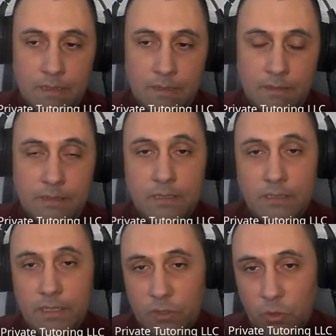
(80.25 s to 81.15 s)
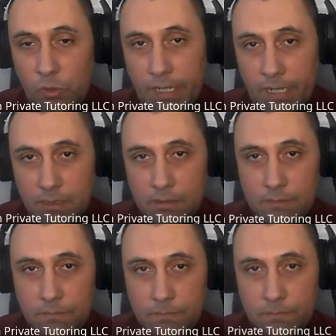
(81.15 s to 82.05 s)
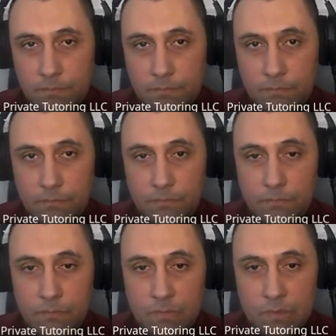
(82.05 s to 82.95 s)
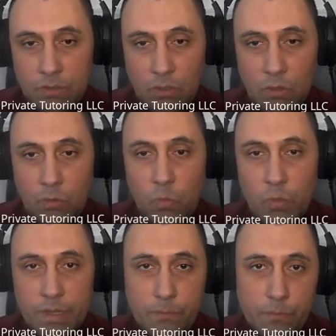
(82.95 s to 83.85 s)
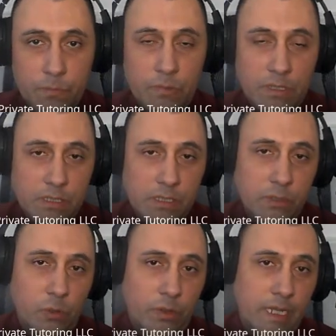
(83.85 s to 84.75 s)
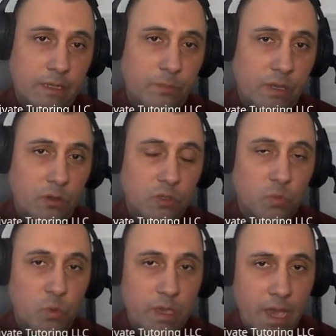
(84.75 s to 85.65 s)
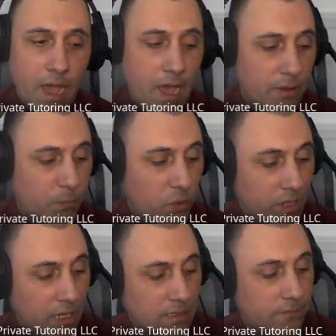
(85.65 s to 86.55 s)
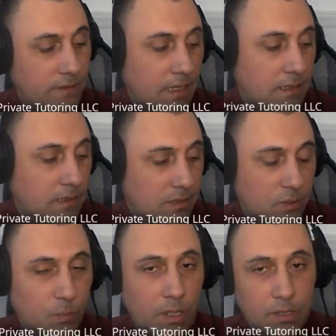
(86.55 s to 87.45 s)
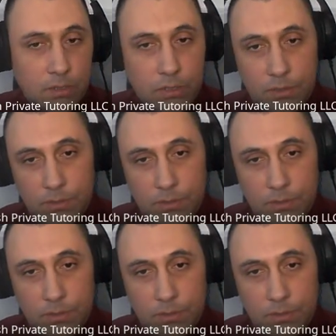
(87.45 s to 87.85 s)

This is incorrect. So this is incorrect because we have progressive tense in Spanish.